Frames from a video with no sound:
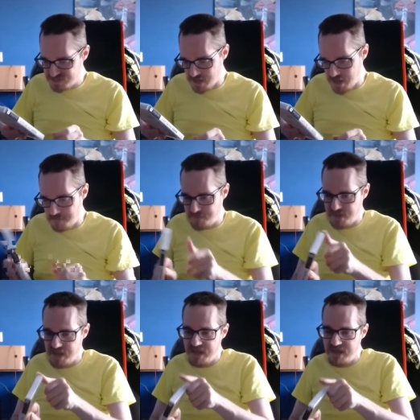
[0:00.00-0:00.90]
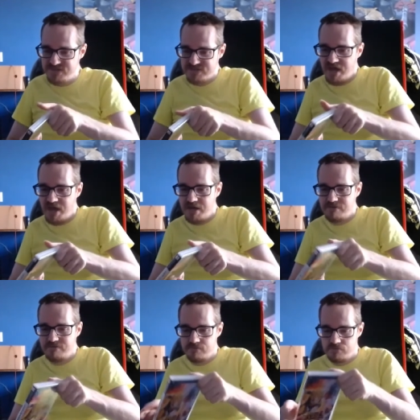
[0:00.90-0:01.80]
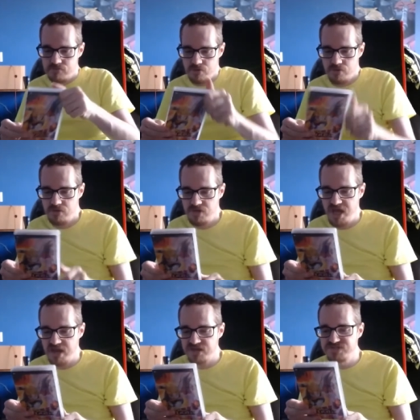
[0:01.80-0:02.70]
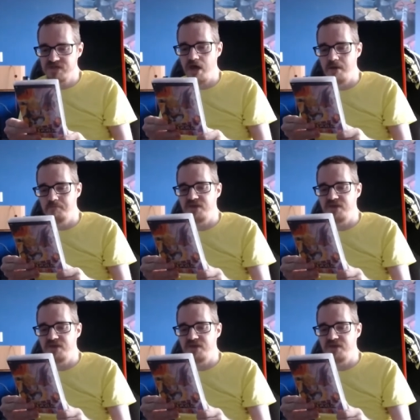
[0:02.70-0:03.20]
up is a next up